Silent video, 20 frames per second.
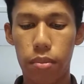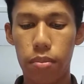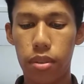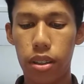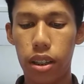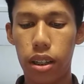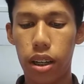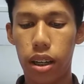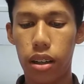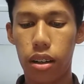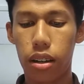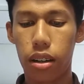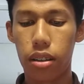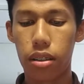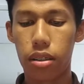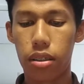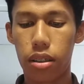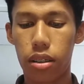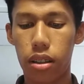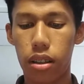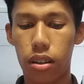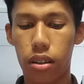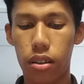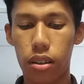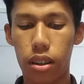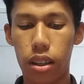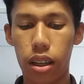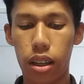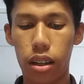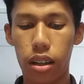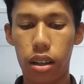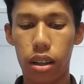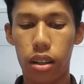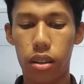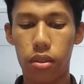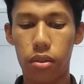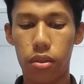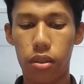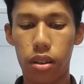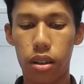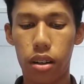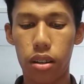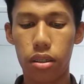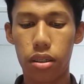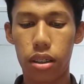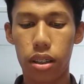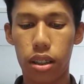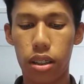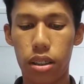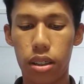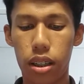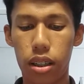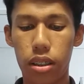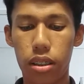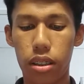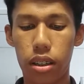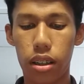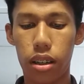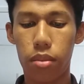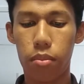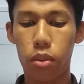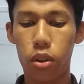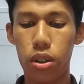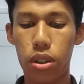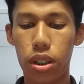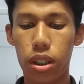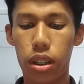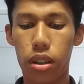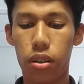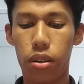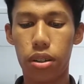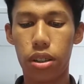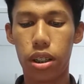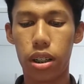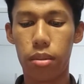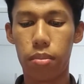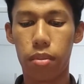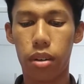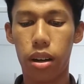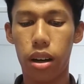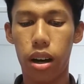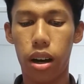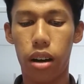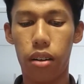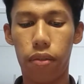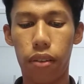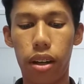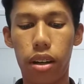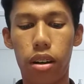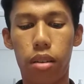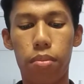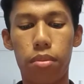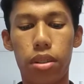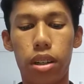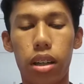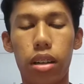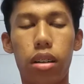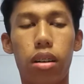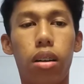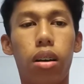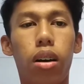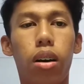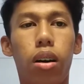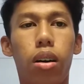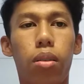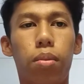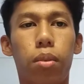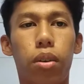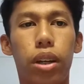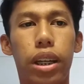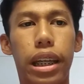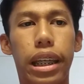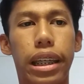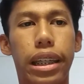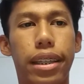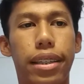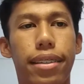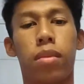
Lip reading: something that cause or tend to cause a change in motion or shape of an object or body.